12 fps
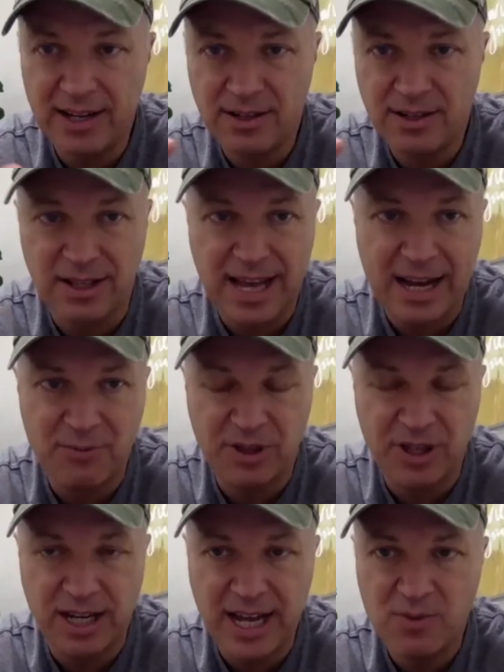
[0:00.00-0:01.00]
slide with the
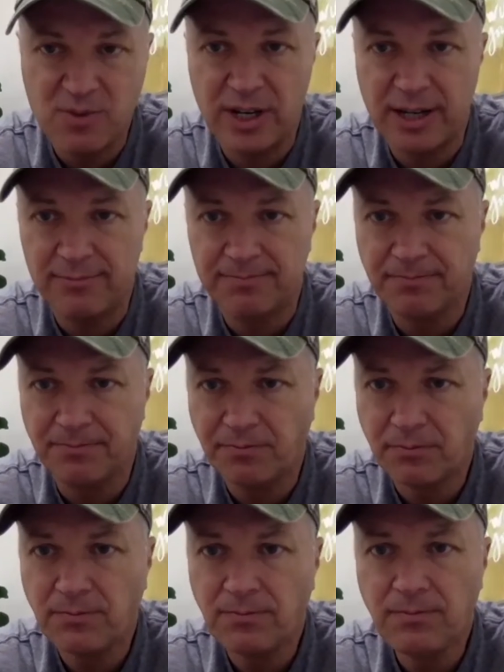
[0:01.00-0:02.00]
names on there.
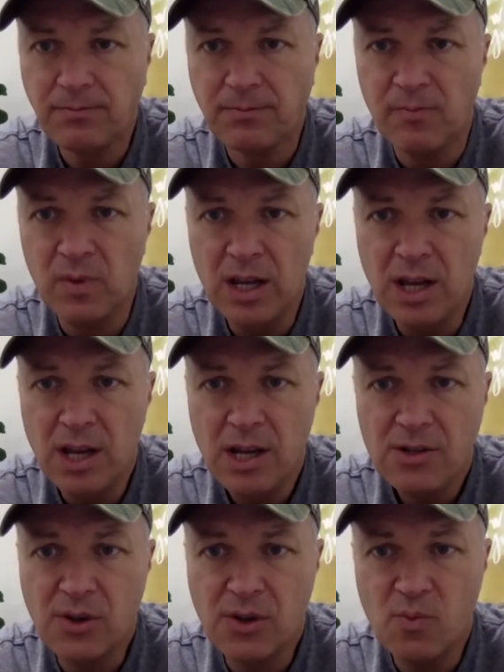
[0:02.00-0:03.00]

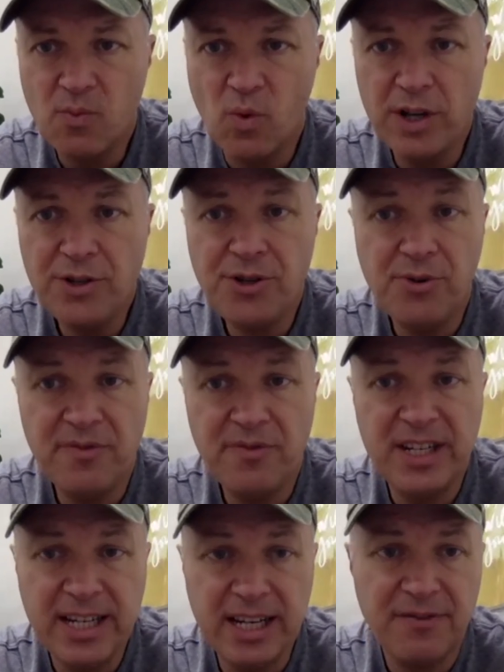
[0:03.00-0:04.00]
So once you have
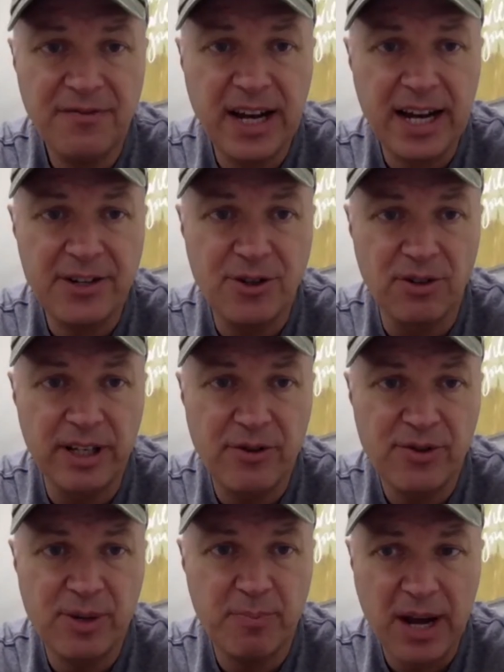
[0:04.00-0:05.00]
identified your
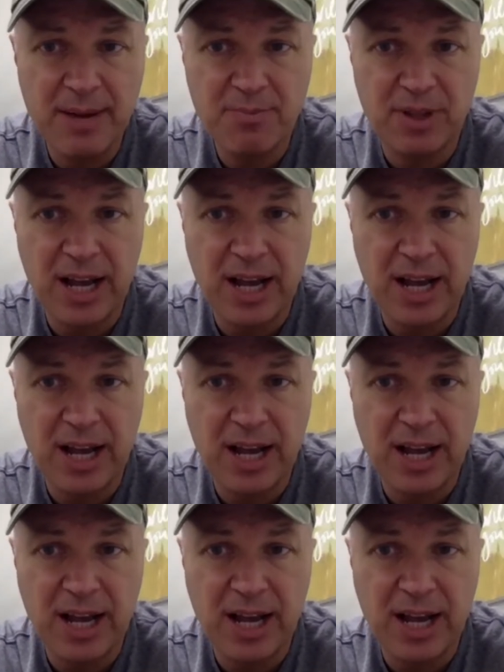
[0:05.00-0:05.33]
leadership pipeline,